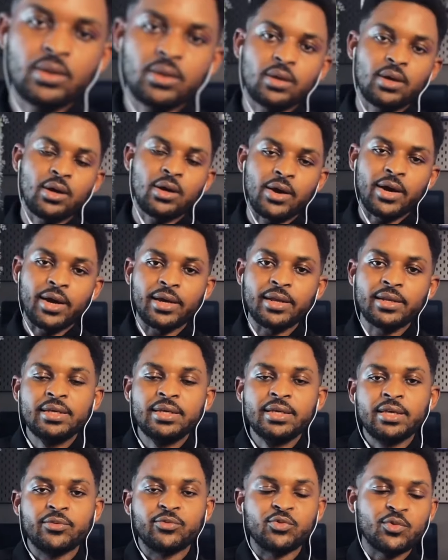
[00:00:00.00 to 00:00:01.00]
All right,
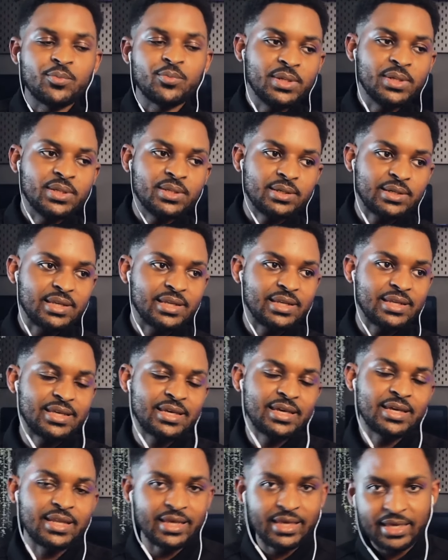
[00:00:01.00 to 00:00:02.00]
if you've been looking to
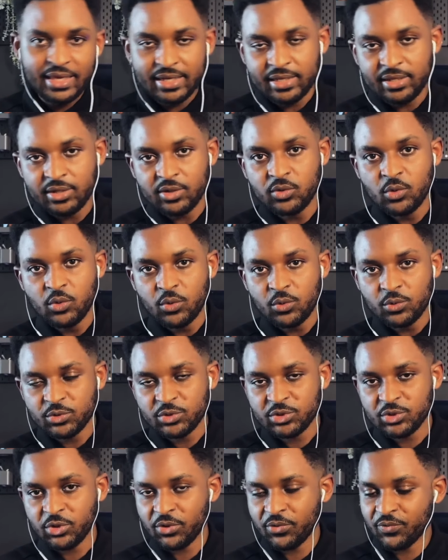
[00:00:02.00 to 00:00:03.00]
get any Google
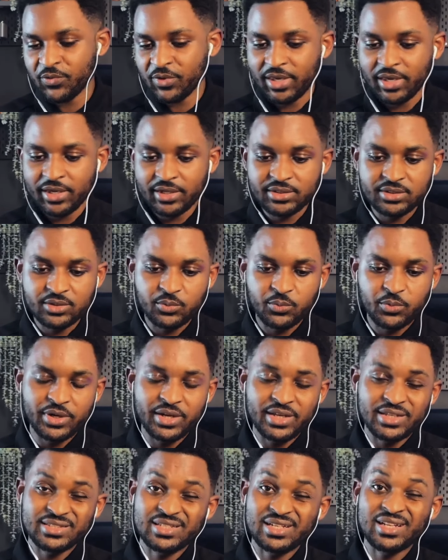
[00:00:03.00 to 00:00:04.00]
certification, whether
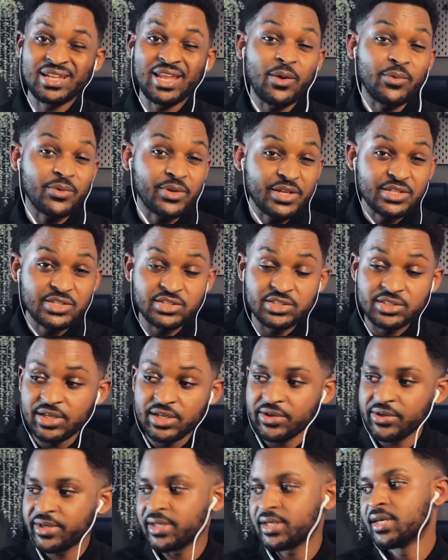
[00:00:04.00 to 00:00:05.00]
it's cloud
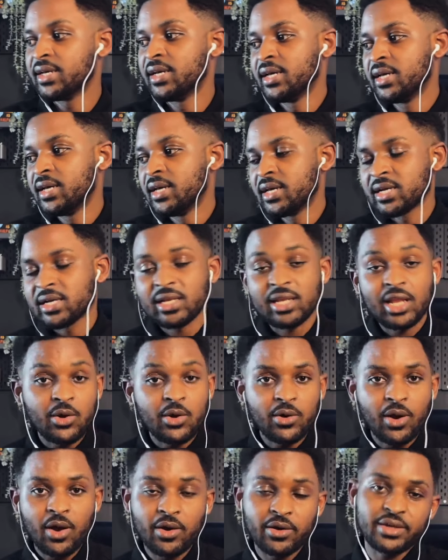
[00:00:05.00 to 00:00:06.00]
engineering,
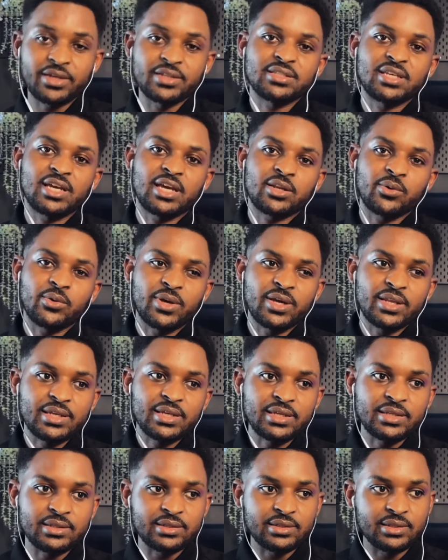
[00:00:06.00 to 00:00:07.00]
cloud architect, or
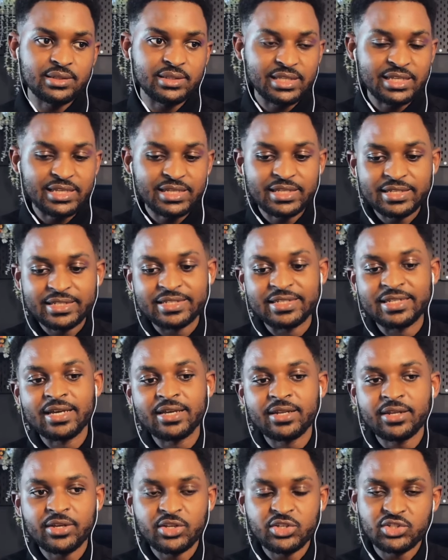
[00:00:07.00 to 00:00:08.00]
any leading
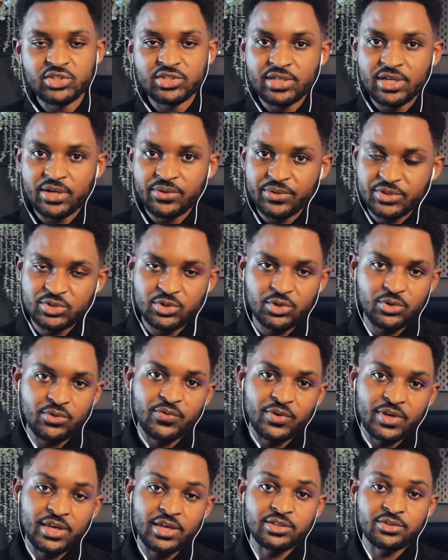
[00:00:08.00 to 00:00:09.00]
data engineering
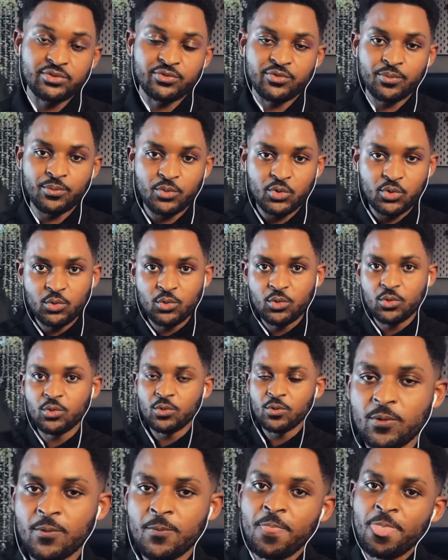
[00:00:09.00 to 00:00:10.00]
certification from
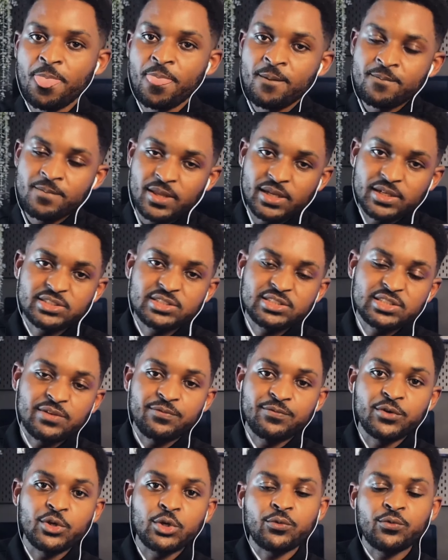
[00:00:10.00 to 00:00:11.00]
Google, and this is the
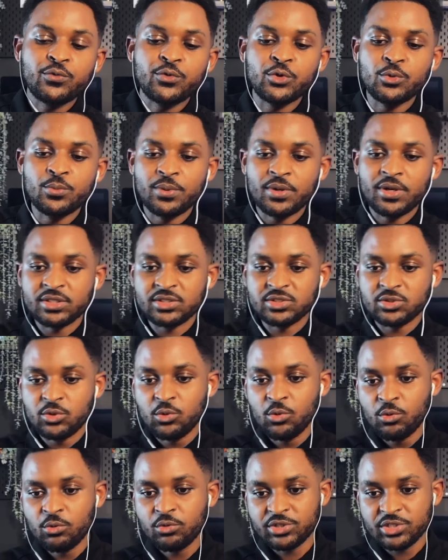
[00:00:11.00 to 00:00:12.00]
video for you because
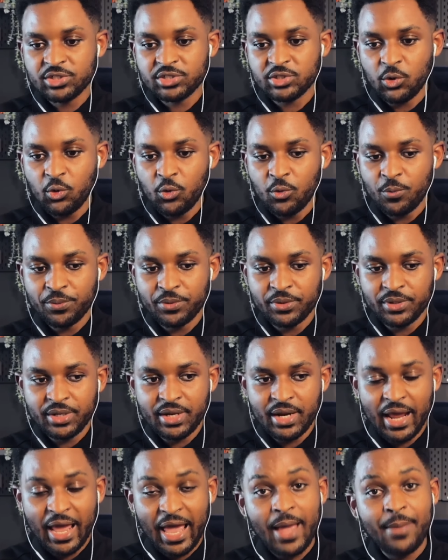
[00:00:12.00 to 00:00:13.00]
Google just opened
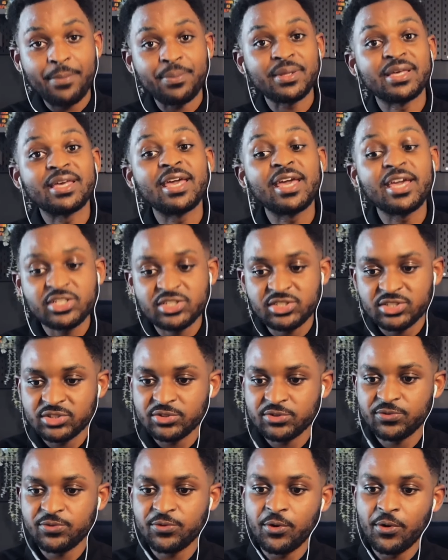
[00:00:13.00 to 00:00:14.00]
their
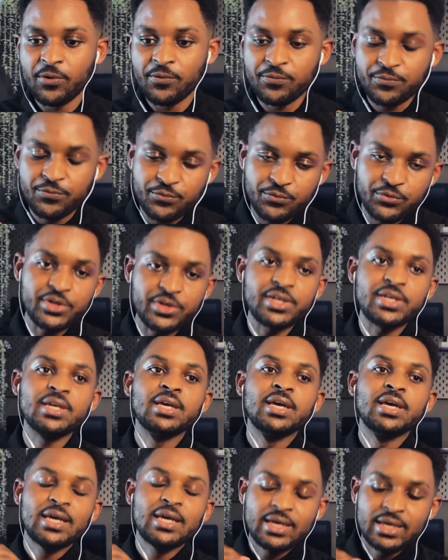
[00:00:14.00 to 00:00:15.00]
applications for a free
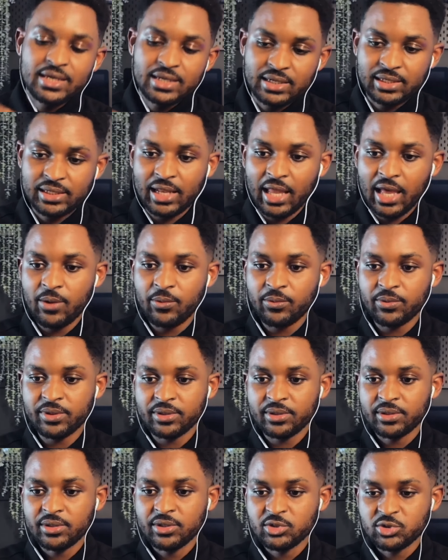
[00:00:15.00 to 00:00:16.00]
cloud
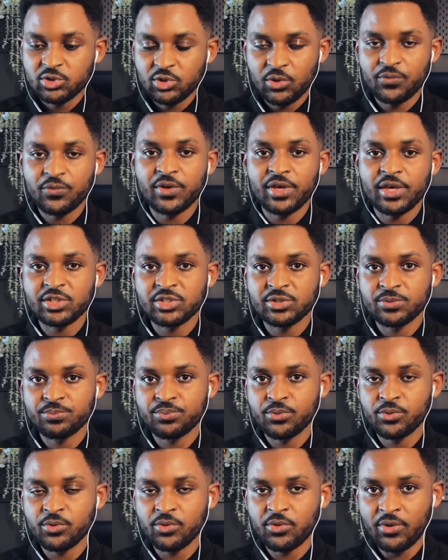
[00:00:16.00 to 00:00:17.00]
certification
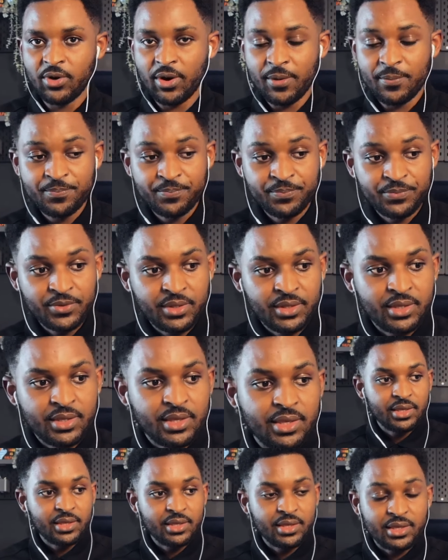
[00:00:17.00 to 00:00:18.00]
program.
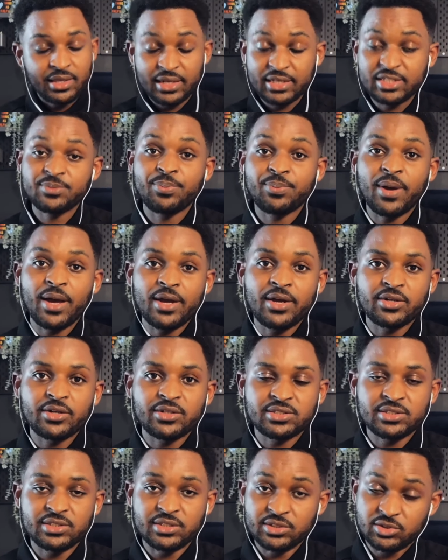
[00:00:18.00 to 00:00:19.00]
It
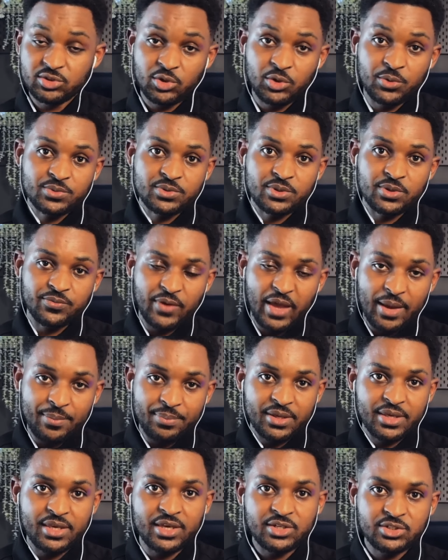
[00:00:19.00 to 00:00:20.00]
expires in terms of
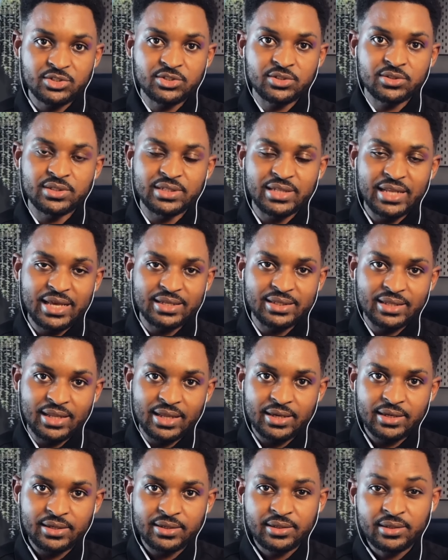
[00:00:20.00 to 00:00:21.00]
application
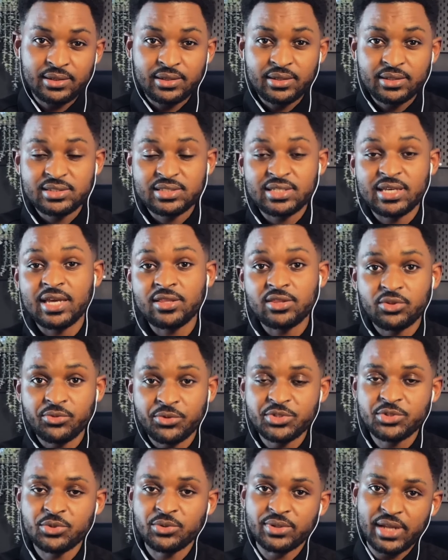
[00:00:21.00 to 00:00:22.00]
deadline
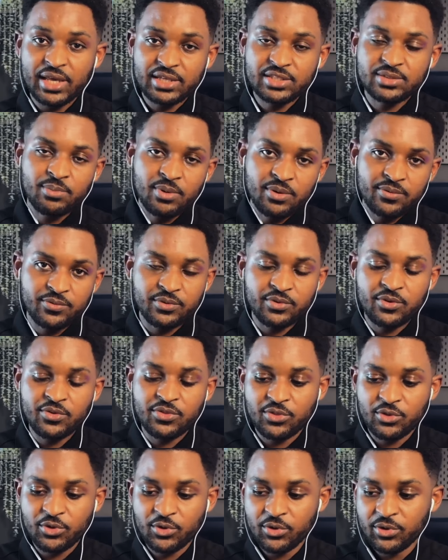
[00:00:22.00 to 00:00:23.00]
10-3, so next month on the
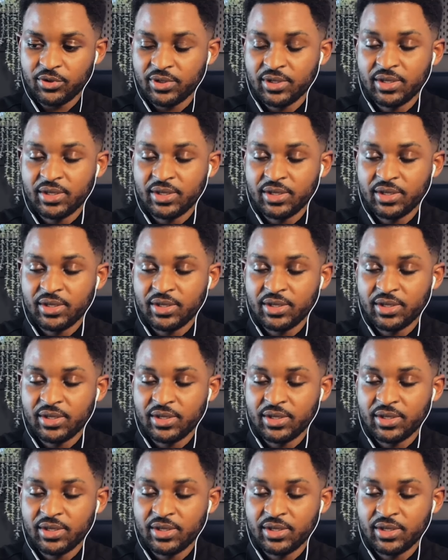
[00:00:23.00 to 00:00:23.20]
3rd.